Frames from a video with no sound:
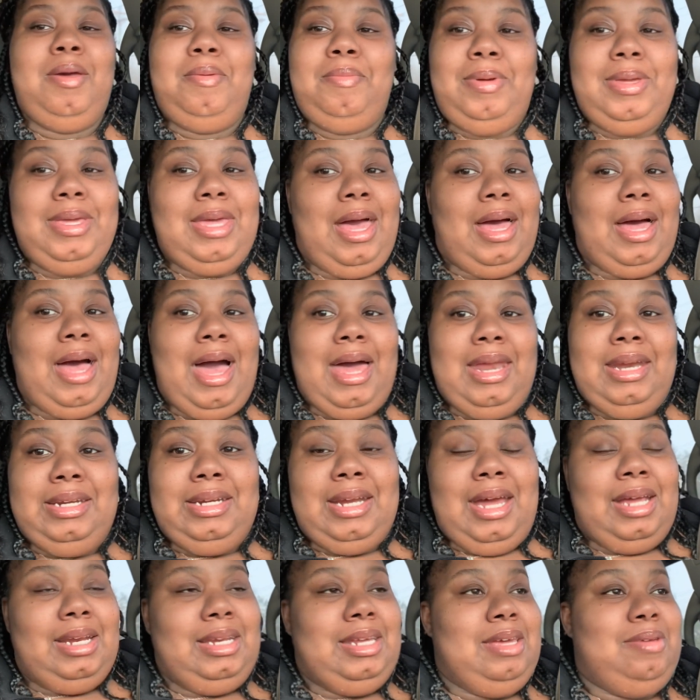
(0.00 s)
but y'all i did
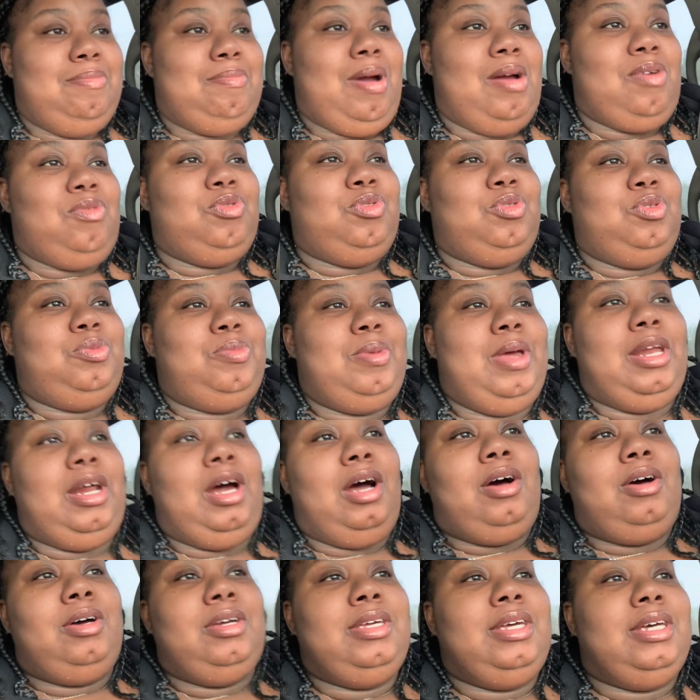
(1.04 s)
not leave my room at
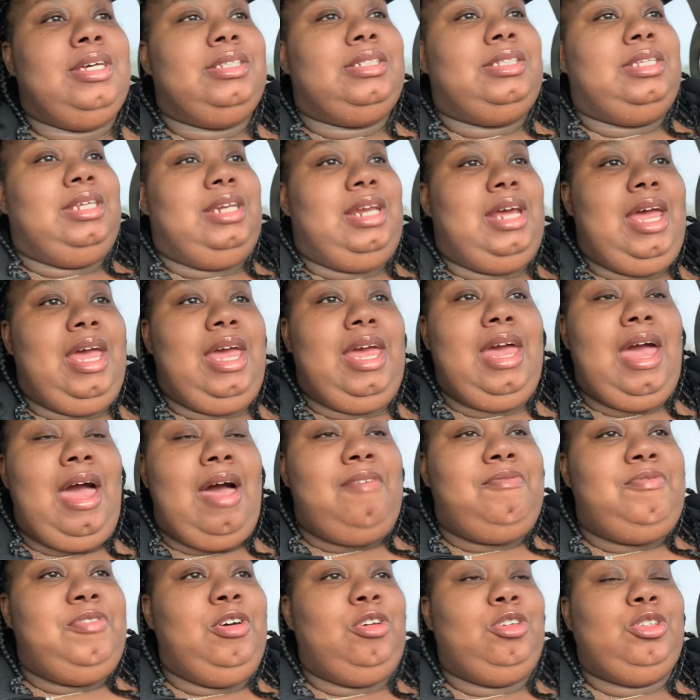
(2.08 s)
all yesterday
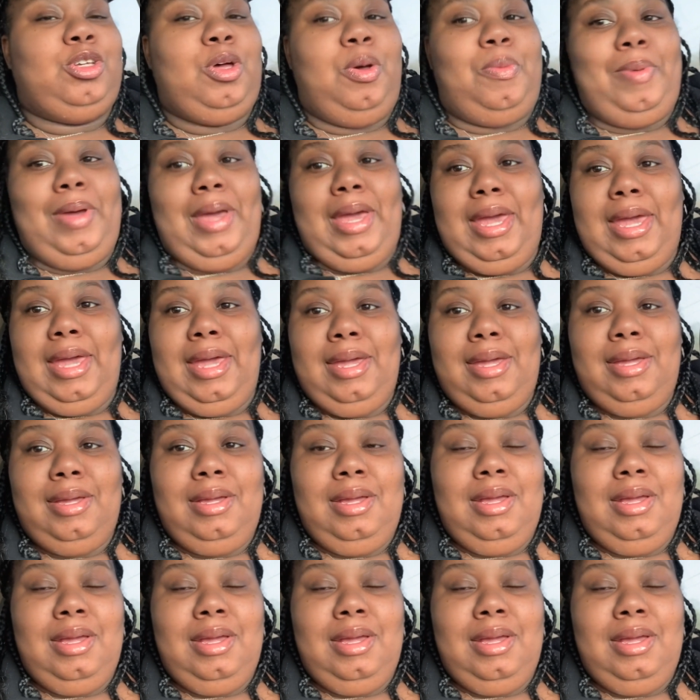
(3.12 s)
i felt so bad